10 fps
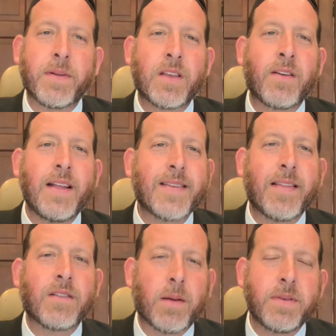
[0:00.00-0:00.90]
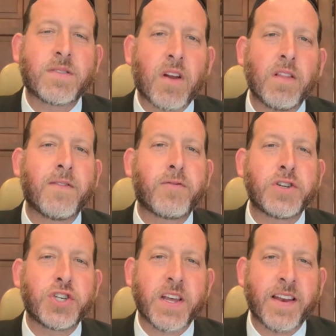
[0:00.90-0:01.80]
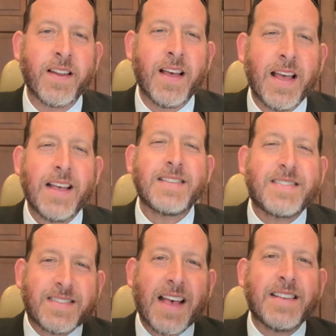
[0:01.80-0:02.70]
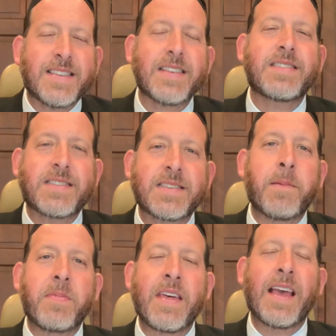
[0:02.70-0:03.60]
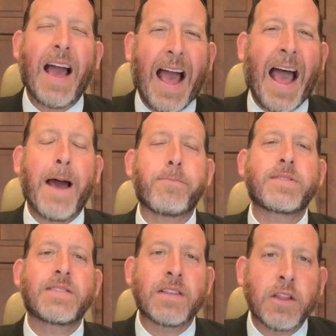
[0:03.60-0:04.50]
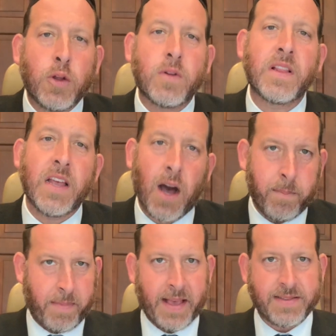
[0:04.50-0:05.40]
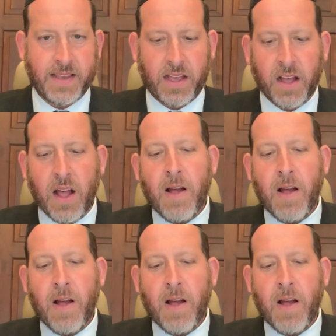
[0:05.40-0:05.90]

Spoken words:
But the great tzaddik Rabbi Yisrael of Rizhin says something absolutely amazing.